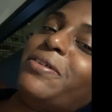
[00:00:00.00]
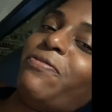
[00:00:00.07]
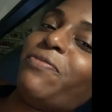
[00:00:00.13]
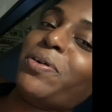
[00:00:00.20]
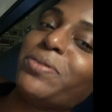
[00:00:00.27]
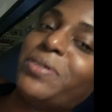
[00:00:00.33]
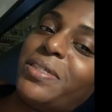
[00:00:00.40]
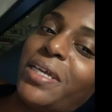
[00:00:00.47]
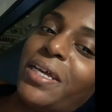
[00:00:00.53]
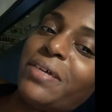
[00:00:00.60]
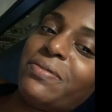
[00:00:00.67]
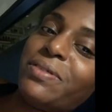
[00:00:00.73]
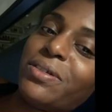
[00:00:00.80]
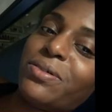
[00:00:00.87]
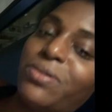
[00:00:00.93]
first day of
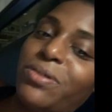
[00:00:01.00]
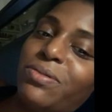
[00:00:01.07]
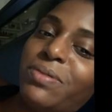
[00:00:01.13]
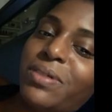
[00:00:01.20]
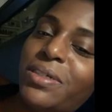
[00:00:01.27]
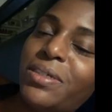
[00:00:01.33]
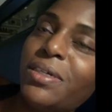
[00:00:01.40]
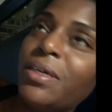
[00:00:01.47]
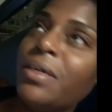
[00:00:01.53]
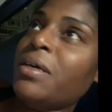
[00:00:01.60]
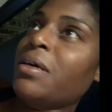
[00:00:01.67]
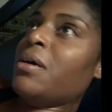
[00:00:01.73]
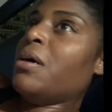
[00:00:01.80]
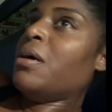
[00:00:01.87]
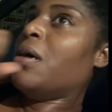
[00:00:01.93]
surgery,
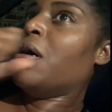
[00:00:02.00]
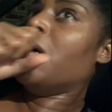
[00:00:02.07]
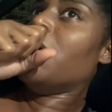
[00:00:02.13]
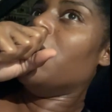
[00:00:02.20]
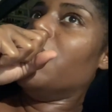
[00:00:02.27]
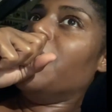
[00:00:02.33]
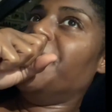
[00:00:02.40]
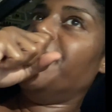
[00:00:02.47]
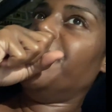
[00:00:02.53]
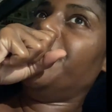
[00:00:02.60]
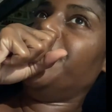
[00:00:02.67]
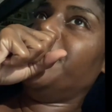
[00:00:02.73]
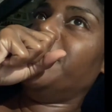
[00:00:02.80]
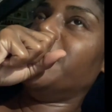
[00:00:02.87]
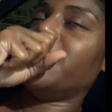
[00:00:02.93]

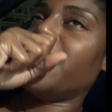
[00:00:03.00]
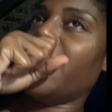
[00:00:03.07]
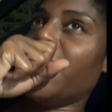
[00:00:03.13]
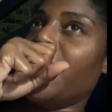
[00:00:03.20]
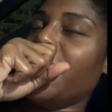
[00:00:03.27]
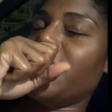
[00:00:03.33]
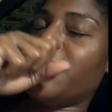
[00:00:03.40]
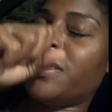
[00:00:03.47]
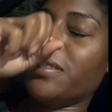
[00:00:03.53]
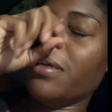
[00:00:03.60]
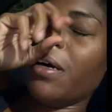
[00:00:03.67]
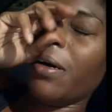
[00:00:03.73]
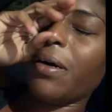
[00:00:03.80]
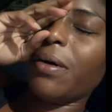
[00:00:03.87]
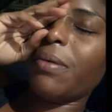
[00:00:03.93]

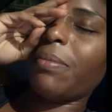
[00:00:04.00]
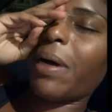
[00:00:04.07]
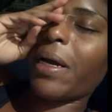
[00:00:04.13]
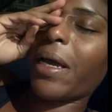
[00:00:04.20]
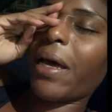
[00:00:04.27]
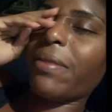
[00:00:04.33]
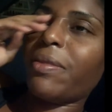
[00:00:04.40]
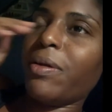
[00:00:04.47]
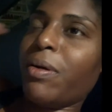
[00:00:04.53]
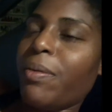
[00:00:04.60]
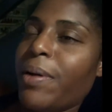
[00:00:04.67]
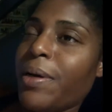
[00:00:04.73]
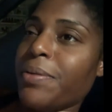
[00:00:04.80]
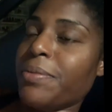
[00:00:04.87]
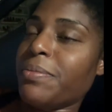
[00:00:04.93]
I got there
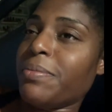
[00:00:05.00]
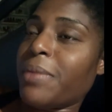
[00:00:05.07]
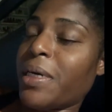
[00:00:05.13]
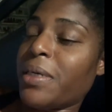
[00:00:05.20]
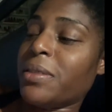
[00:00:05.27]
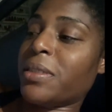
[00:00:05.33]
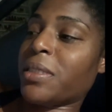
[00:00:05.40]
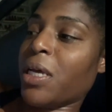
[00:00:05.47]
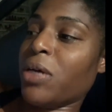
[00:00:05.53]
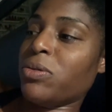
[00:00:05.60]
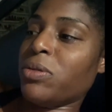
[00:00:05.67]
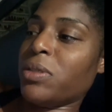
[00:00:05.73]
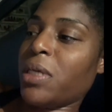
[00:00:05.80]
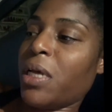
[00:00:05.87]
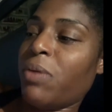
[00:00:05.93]
around, my
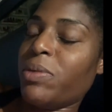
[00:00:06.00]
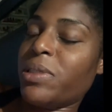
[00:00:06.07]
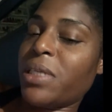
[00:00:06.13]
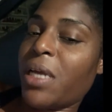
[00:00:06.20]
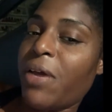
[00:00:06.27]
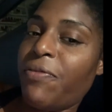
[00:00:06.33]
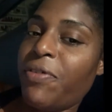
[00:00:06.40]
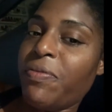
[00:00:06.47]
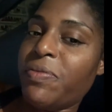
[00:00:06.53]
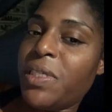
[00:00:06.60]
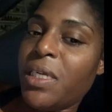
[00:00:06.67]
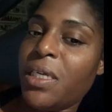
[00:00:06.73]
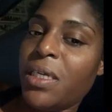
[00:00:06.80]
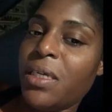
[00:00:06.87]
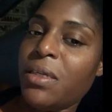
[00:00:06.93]
scheduled time was
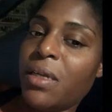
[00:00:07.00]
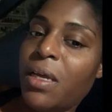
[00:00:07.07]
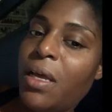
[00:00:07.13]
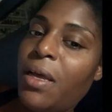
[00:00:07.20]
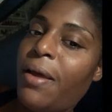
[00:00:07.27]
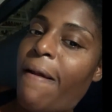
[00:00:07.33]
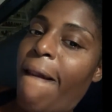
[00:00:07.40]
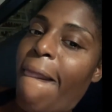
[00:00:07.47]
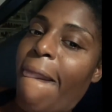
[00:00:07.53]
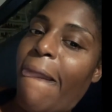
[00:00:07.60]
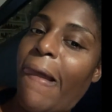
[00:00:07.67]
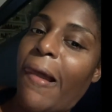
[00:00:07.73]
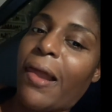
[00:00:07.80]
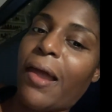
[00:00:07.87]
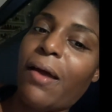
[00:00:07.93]
9:15.
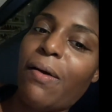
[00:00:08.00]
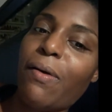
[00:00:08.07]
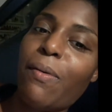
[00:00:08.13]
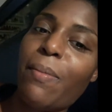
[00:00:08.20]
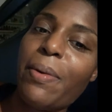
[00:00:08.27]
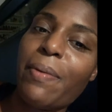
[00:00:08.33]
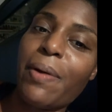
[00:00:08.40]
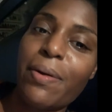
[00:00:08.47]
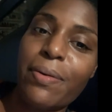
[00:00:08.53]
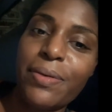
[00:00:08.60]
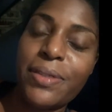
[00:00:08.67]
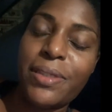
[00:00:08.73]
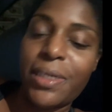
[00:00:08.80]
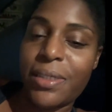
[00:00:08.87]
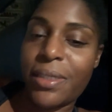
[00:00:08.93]
I got home around
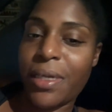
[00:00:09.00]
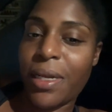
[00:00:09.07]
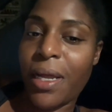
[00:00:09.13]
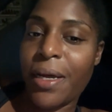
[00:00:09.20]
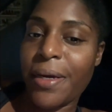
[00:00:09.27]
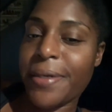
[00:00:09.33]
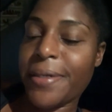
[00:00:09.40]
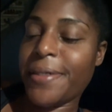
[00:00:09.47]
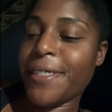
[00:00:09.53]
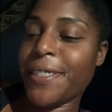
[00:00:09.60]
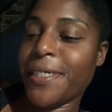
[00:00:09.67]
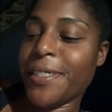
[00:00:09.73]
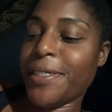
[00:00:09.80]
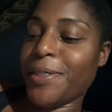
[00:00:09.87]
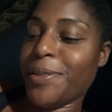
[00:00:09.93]
6 o'clock.
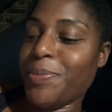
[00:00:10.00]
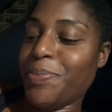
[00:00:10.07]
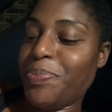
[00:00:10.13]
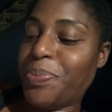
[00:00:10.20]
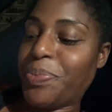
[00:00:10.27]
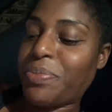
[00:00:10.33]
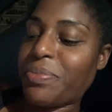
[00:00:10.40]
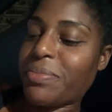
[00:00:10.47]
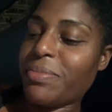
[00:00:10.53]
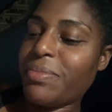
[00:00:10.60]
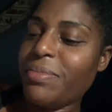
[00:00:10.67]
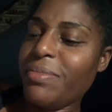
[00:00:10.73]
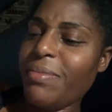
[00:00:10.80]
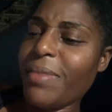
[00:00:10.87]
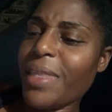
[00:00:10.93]
And
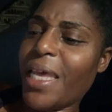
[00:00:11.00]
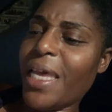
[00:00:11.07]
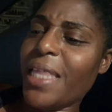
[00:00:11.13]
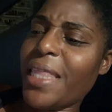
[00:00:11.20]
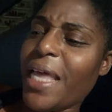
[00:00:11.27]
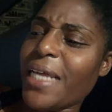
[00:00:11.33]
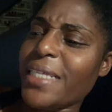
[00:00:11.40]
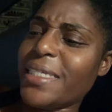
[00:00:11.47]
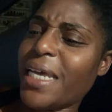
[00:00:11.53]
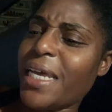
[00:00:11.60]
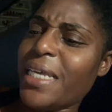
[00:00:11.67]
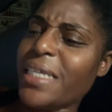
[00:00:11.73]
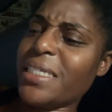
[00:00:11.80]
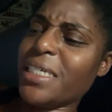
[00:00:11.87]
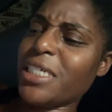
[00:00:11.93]
that
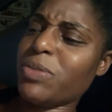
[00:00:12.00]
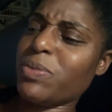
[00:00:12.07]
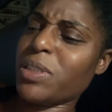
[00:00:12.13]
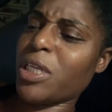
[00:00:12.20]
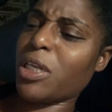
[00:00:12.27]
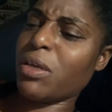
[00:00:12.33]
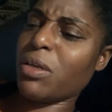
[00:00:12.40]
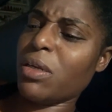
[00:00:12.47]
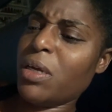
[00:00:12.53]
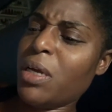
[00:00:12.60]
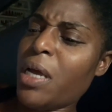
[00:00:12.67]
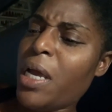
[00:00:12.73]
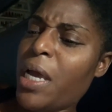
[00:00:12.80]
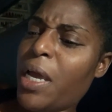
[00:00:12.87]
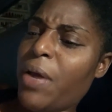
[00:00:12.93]
day, it just was
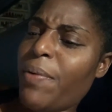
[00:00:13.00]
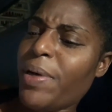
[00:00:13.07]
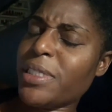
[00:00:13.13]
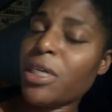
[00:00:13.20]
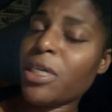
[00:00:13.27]
it wasn't a